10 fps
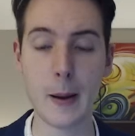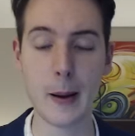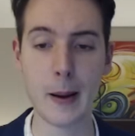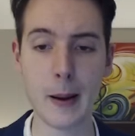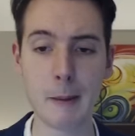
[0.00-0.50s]

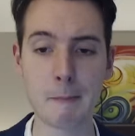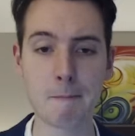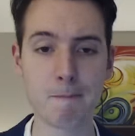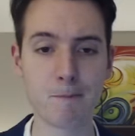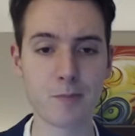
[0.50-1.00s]
Um,
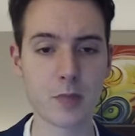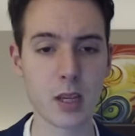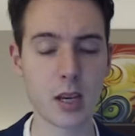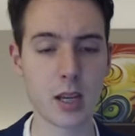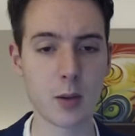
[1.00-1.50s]

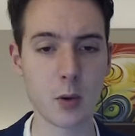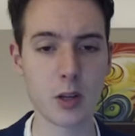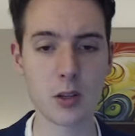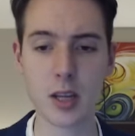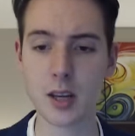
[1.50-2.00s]
I want
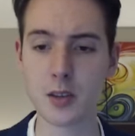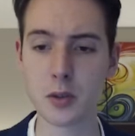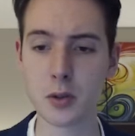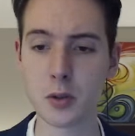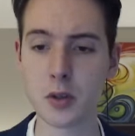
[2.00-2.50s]
to get
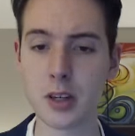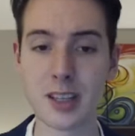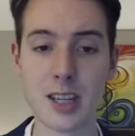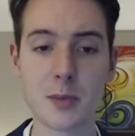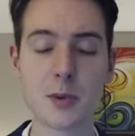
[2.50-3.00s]
to
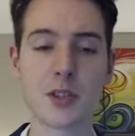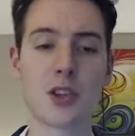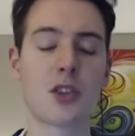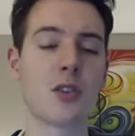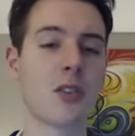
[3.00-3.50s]
this
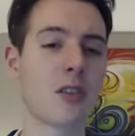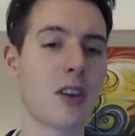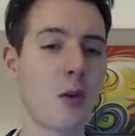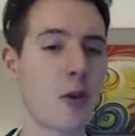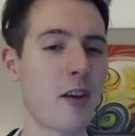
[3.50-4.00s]
position.
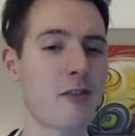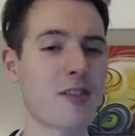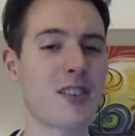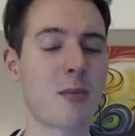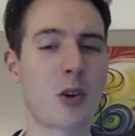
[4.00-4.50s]
Now we have
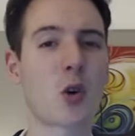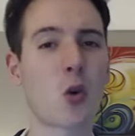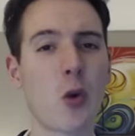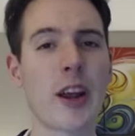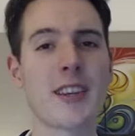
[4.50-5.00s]
some
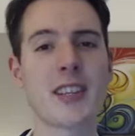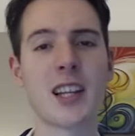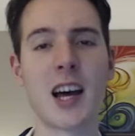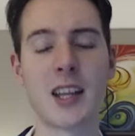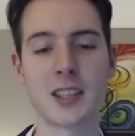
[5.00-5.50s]
crazy
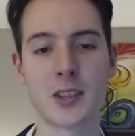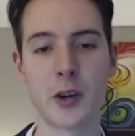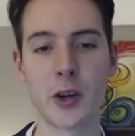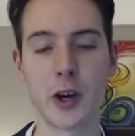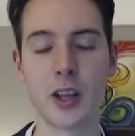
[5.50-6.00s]
lines
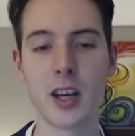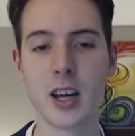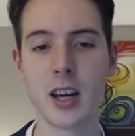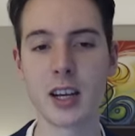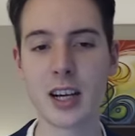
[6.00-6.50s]
going on.
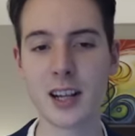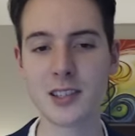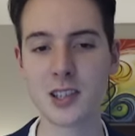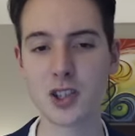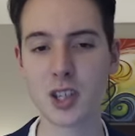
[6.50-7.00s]
Carlsen
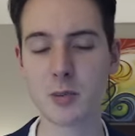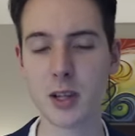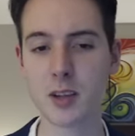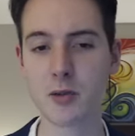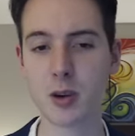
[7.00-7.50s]
has just
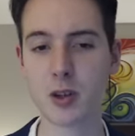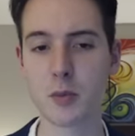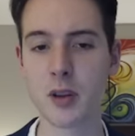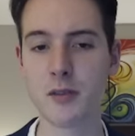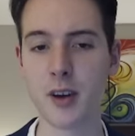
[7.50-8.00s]
played the rook to
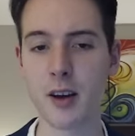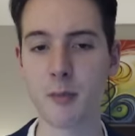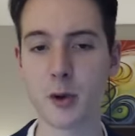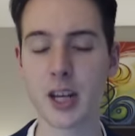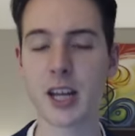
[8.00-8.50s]
b five,
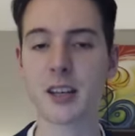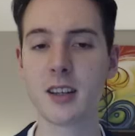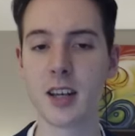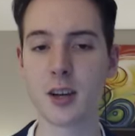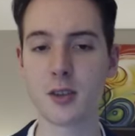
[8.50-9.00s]
protecting
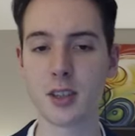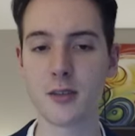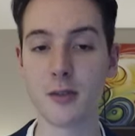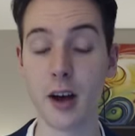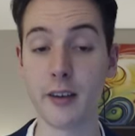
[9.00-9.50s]
knight on d
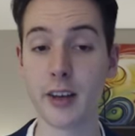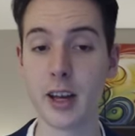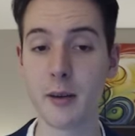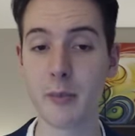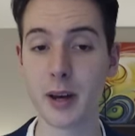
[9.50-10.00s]
five,
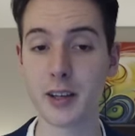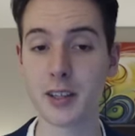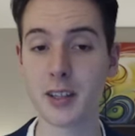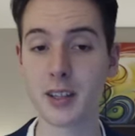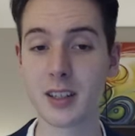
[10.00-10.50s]
but
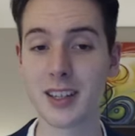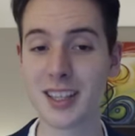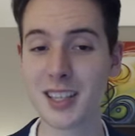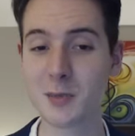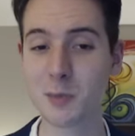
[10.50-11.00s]
this
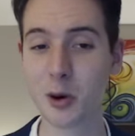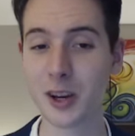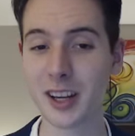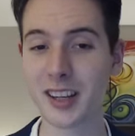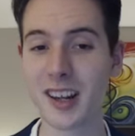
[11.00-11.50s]
is
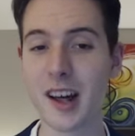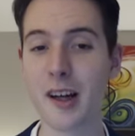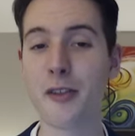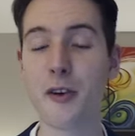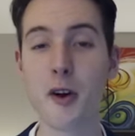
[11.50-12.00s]
putting a
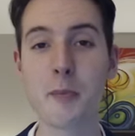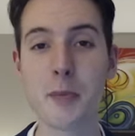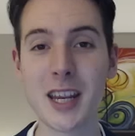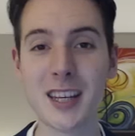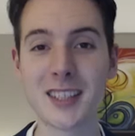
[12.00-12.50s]
third
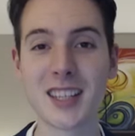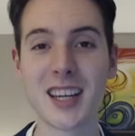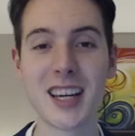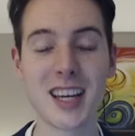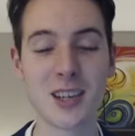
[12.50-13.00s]
piece
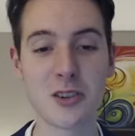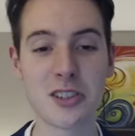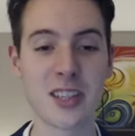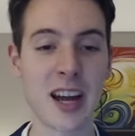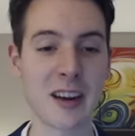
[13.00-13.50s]
into this
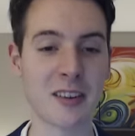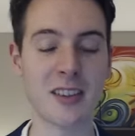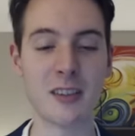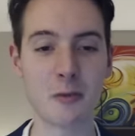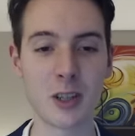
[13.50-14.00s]
diagonal,
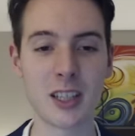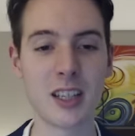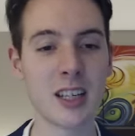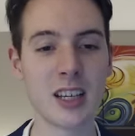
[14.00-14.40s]
and really